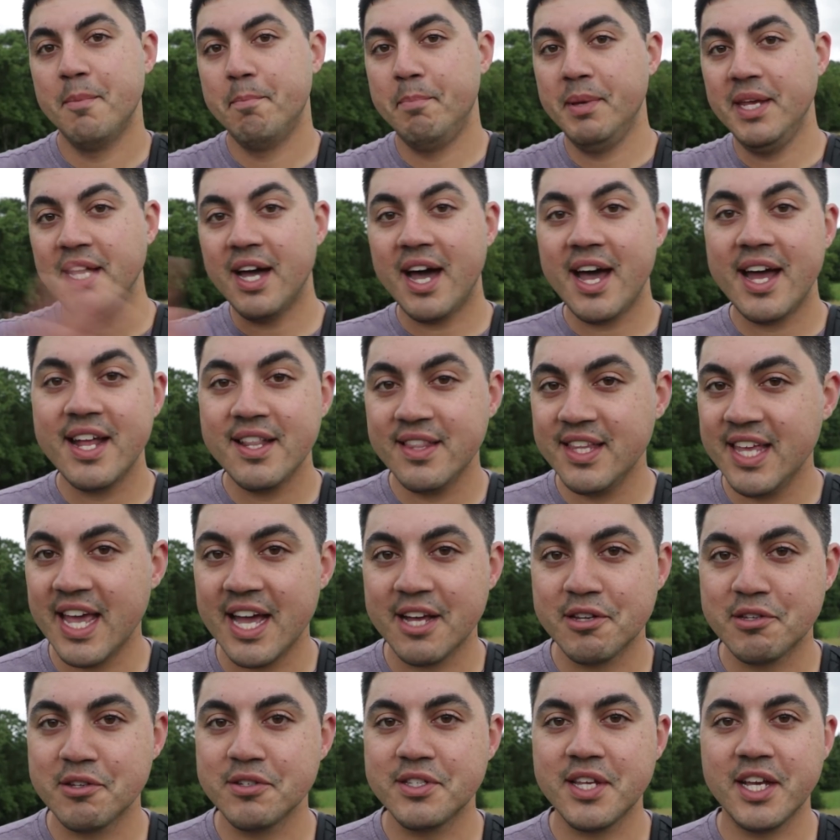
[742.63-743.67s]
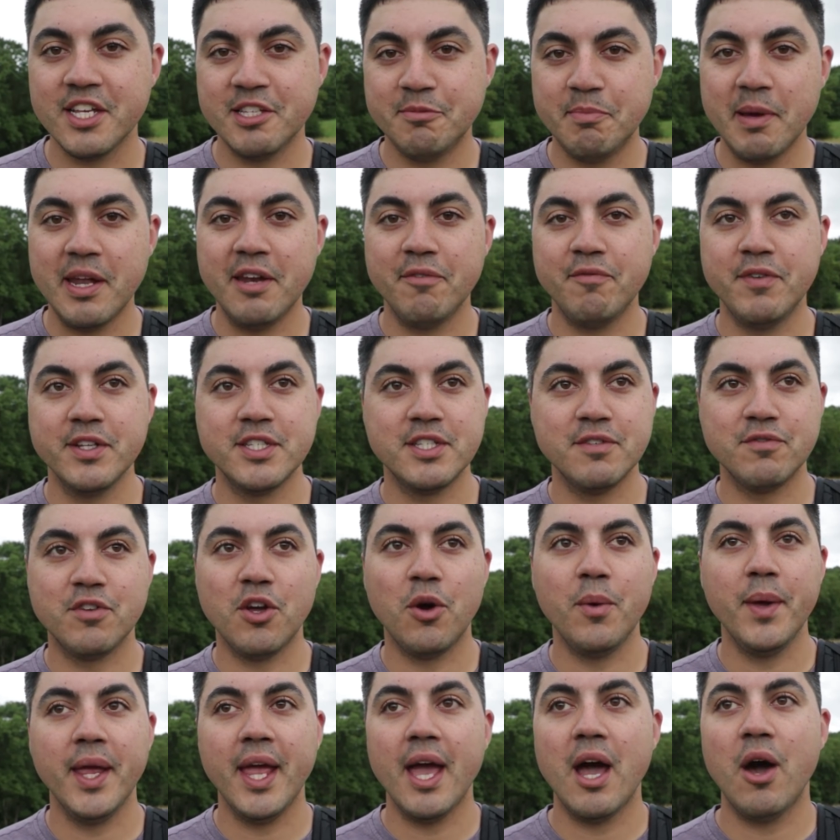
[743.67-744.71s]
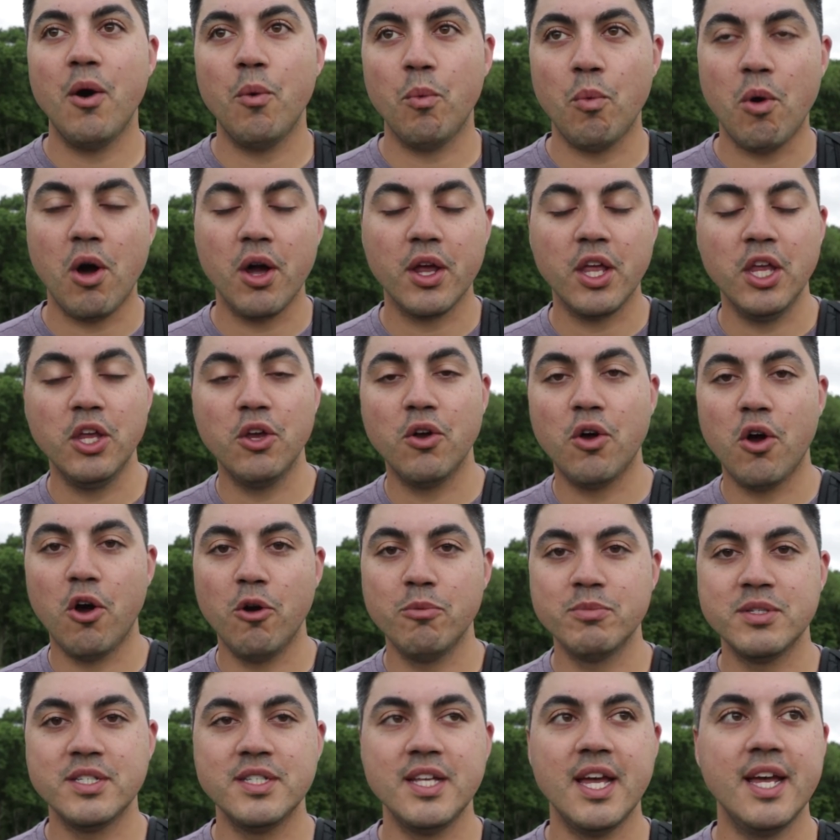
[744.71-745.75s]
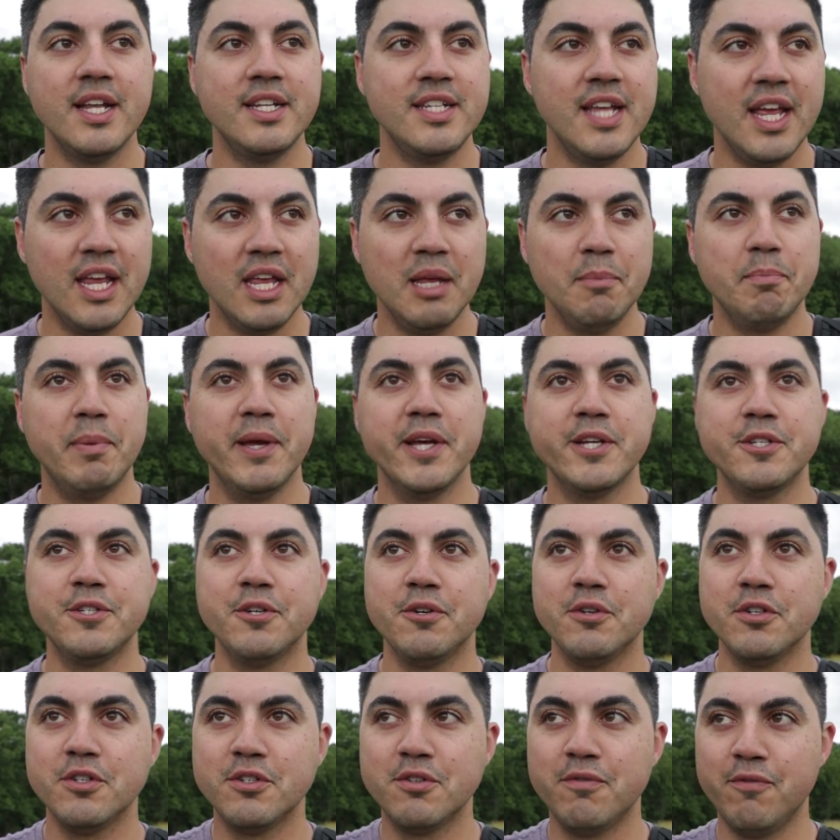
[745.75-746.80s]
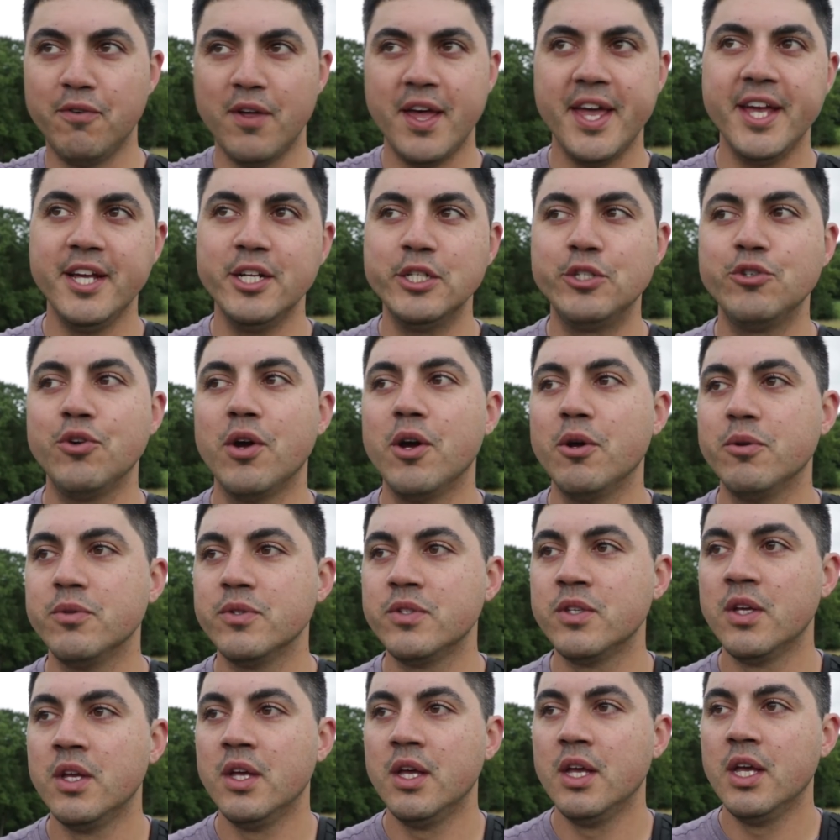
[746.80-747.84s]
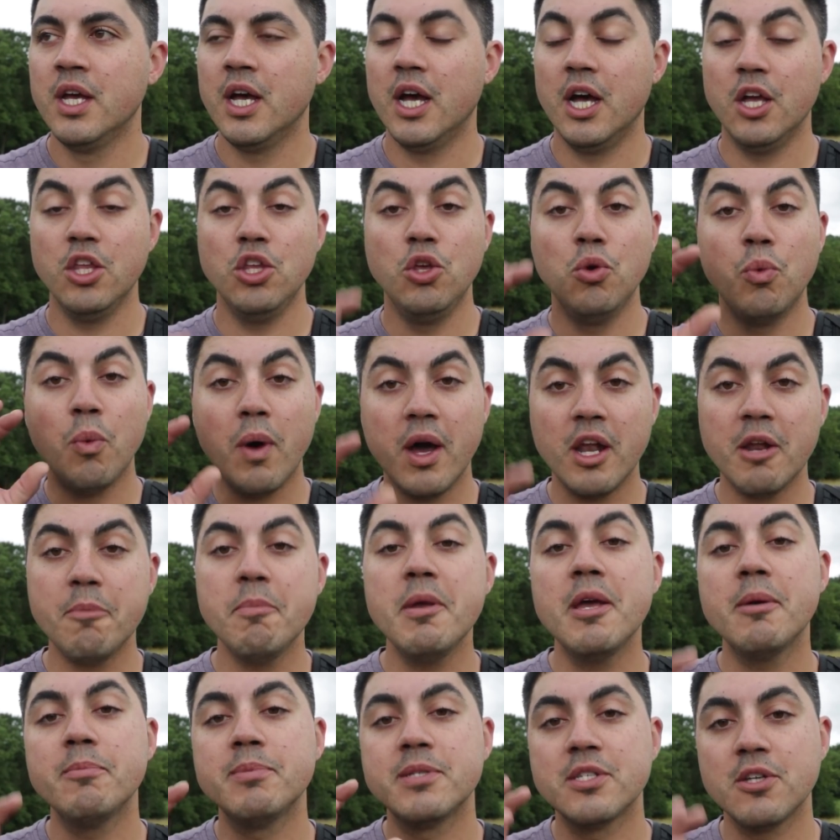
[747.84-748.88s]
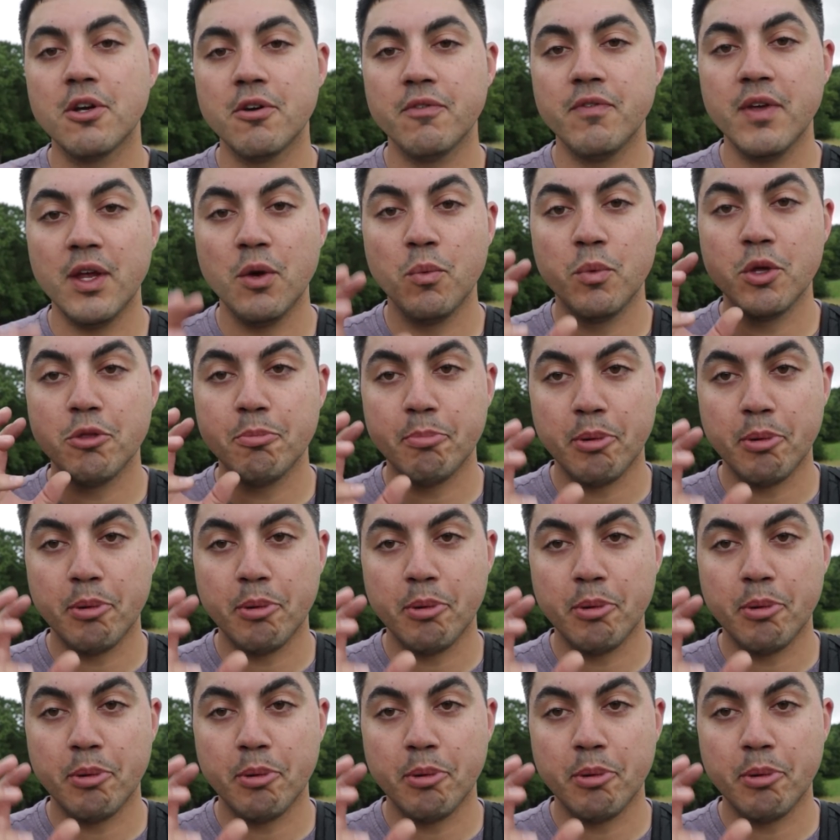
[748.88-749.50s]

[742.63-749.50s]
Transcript: Beyond the exercise benefits of going out, walking your homestead, taking pictures, flying drones, uh, you want to be observing with